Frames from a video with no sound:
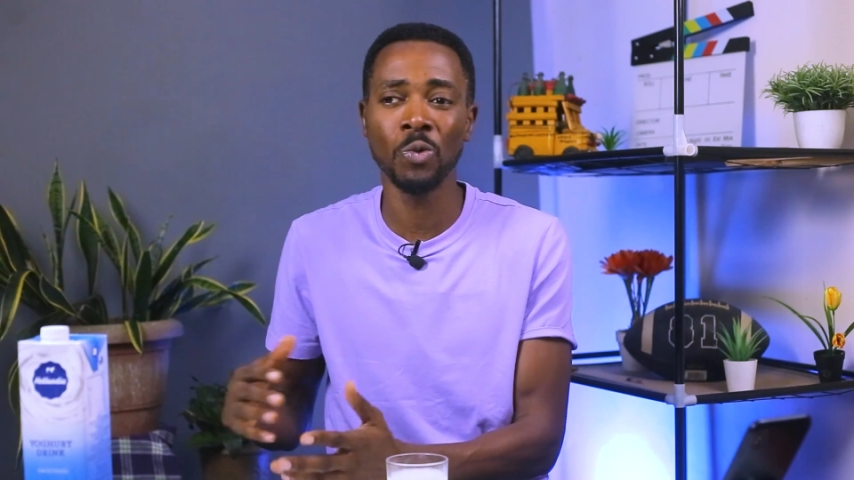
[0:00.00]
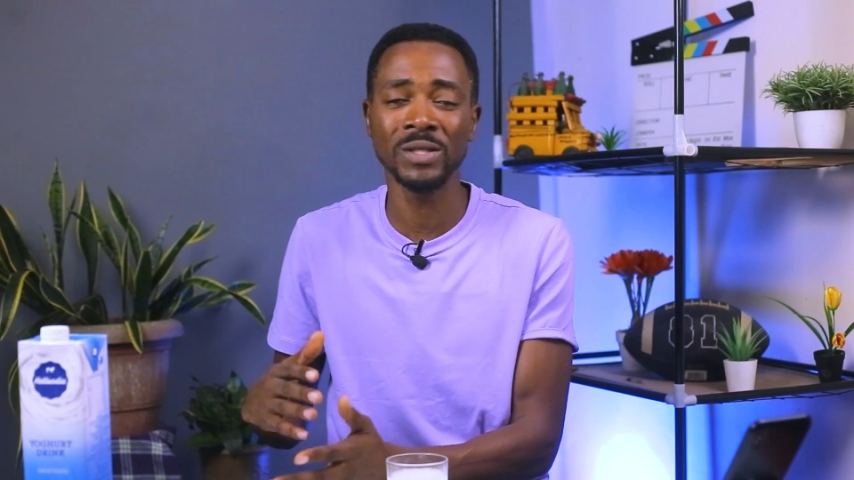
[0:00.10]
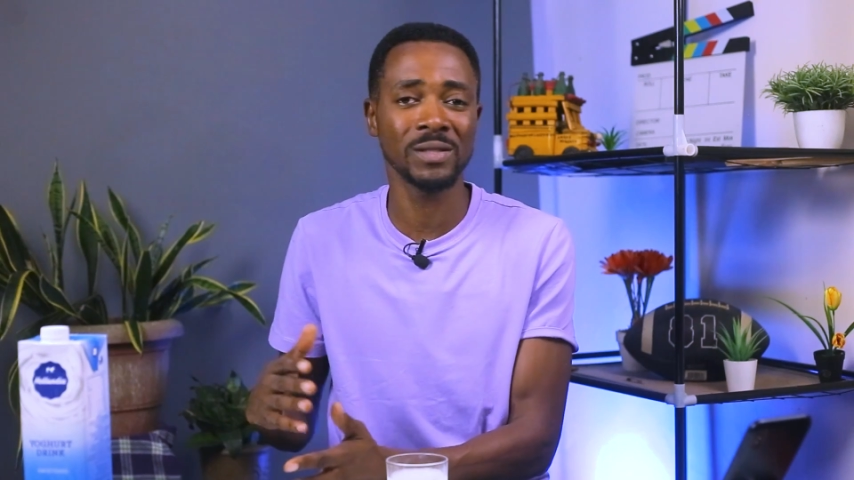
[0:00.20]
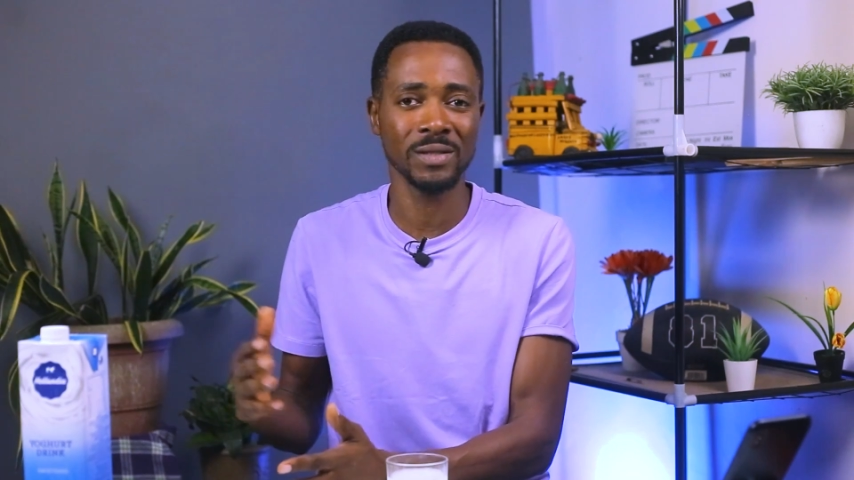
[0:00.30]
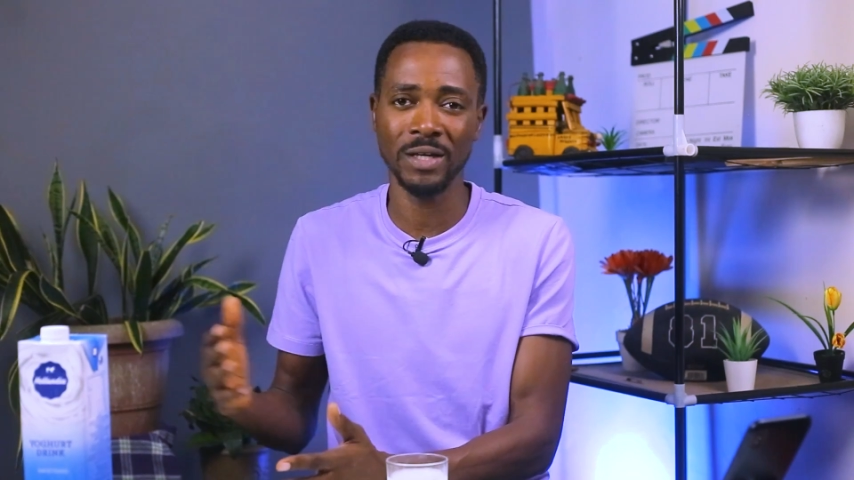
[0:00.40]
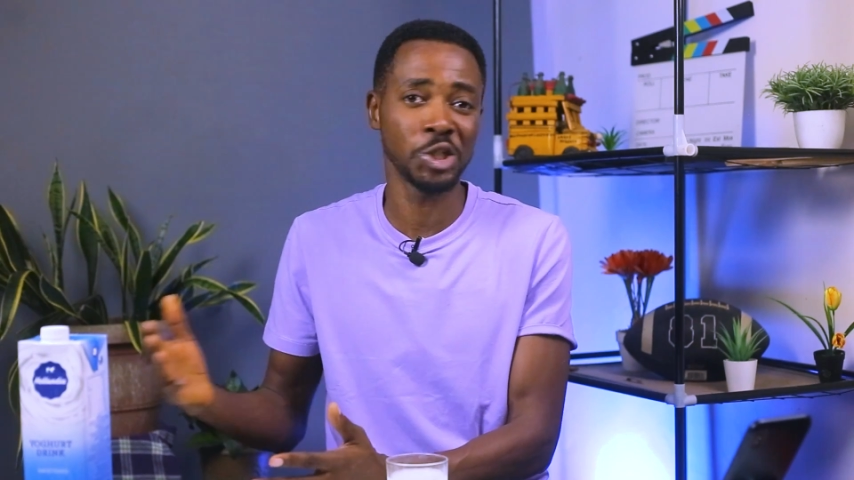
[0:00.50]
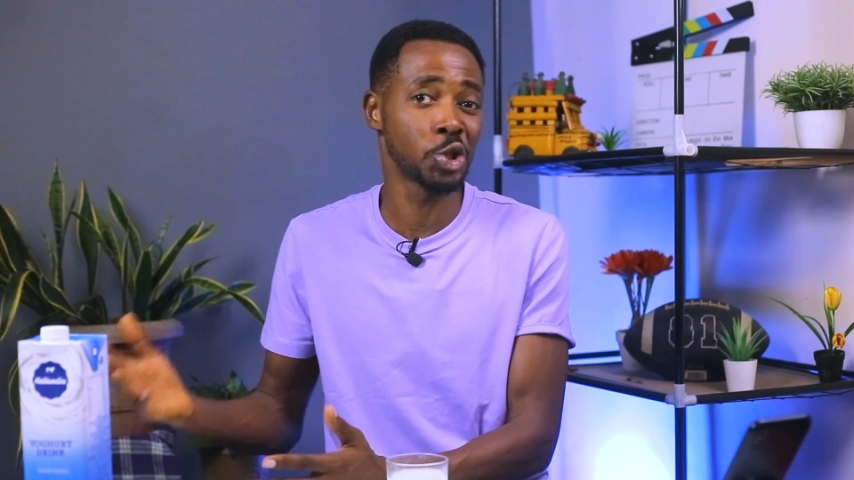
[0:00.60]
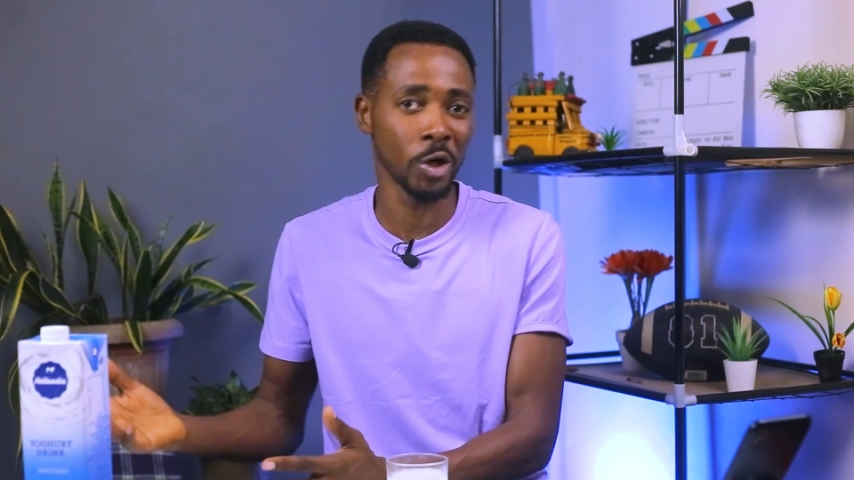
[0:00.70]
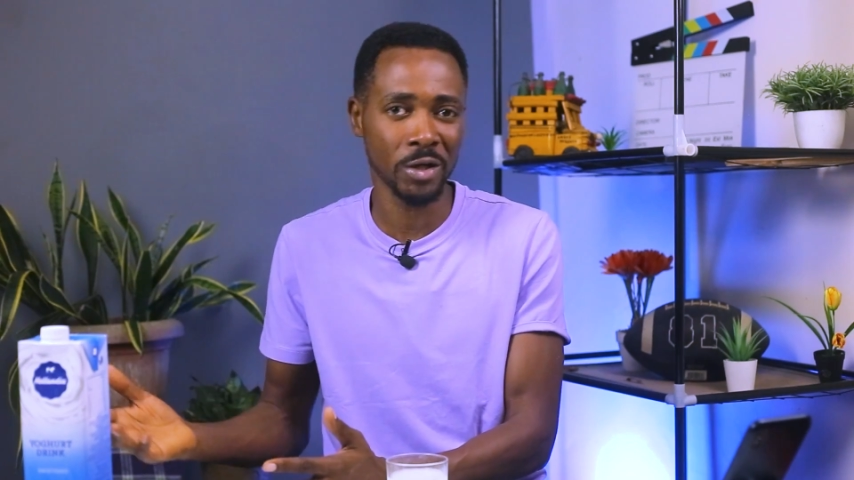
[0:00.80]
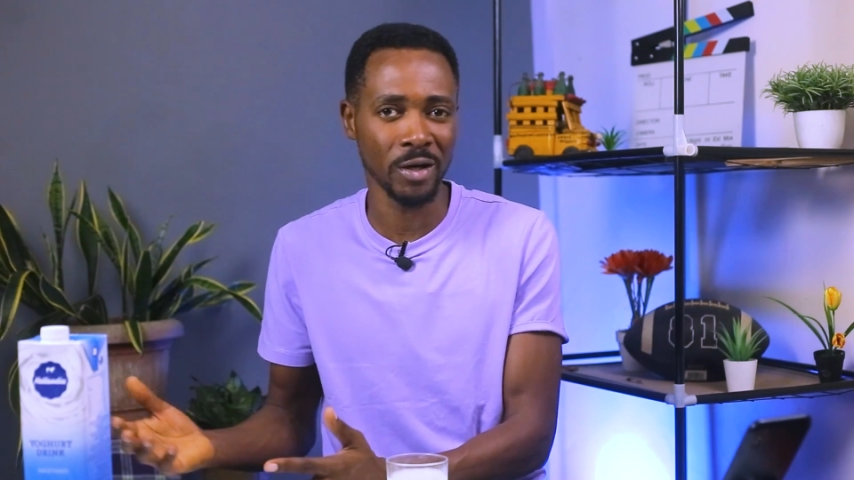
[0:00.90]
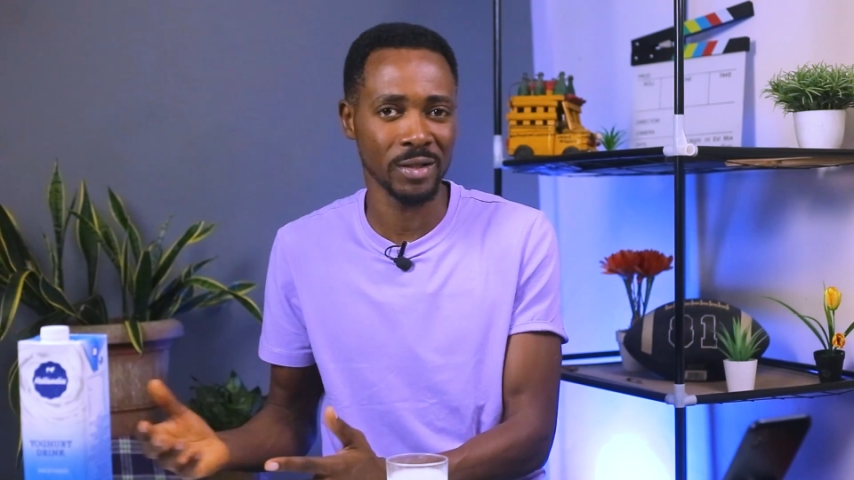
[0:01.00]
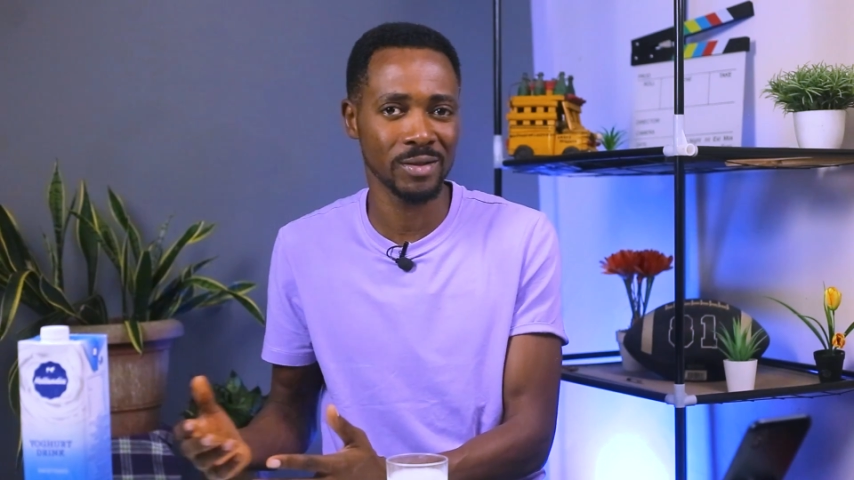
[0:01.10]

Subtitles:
wants a shortcut,